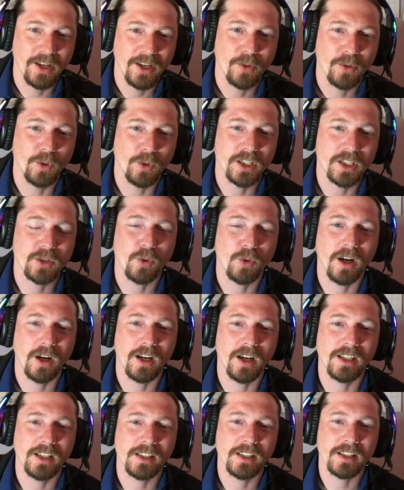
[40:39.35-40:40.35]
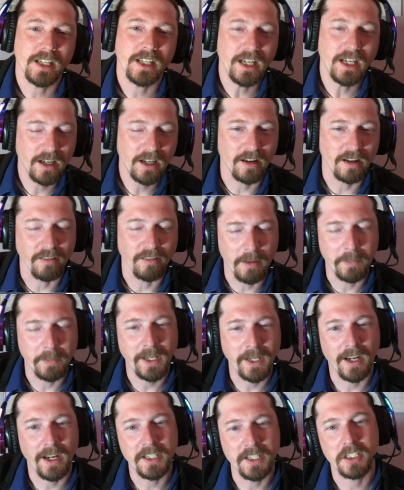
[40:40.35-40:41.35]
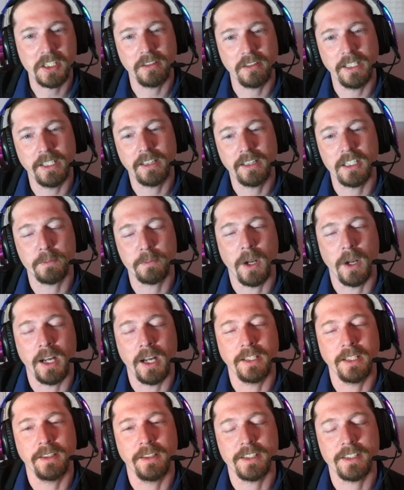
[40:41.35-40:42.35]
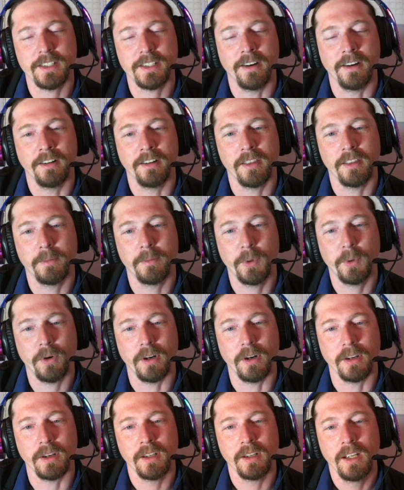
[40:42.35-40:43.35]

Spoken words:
which was, here, let me isolate this pawn in the center of the board.